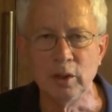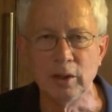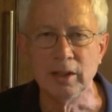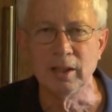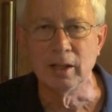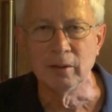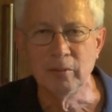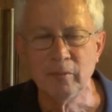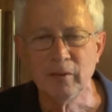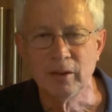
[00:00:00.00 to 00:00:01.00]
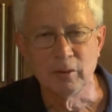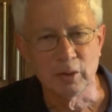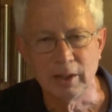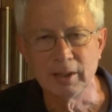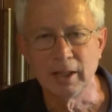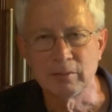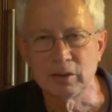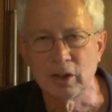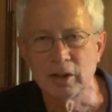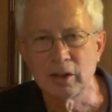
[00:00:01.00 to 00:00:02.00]
We uh, trying to get
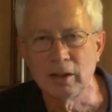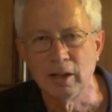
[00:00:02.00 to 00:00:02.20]
uh,